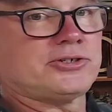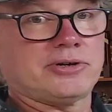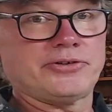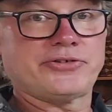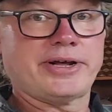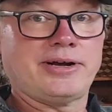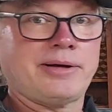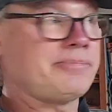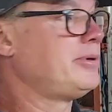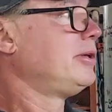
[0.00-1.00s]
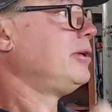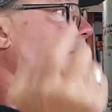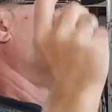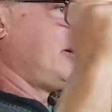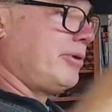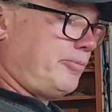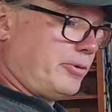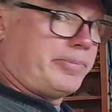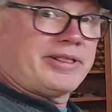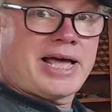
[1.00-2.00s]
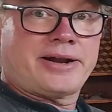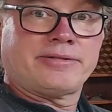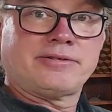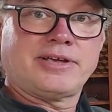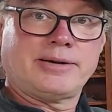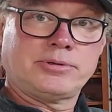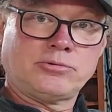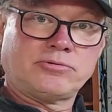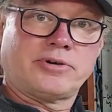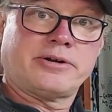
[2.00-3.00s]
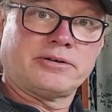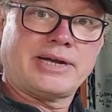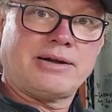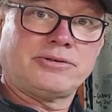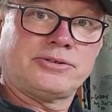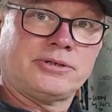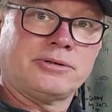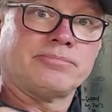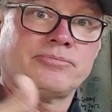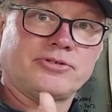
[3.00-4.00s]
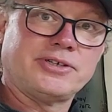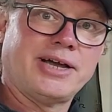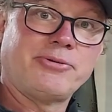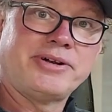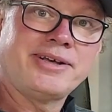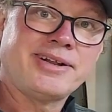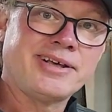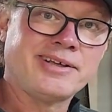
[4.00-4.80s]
much all set up. I'm going to put it down on the table. We'll run our dowels in and see how we did.